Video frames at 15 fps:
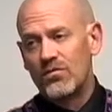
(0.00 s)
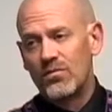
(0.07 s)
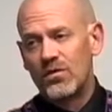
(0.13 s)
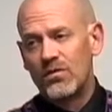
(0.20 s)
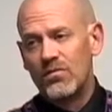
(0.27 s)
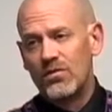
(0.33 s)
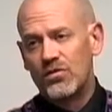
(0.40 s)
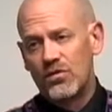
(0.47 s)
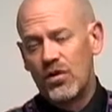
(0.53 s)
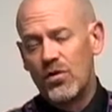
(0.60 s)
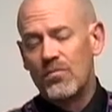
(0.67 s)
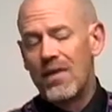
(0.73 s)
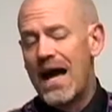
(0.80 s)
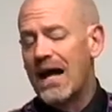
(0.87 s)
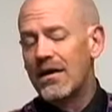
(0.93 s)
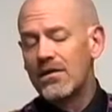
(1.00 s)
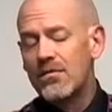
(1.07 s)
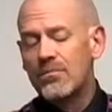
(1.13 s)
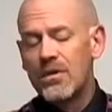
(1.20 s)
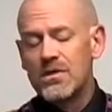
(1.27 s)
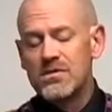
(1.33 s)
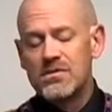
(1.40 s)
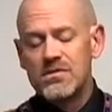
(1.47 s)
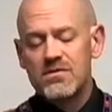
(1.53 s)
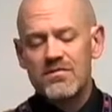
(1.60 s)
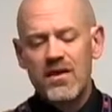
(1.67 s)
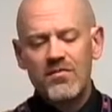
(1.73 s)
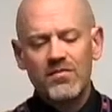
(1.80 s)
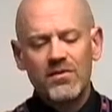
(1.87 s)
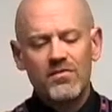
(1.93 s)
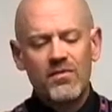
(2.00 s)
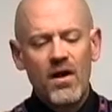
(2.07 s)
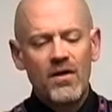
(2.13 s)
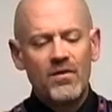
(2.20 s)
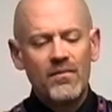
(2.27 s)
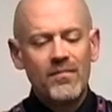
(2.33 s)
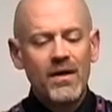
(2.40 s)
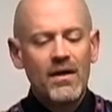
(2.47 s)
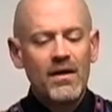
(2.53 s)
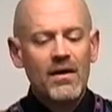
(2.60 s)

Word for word: re- return back into the presence of Heavenly Father.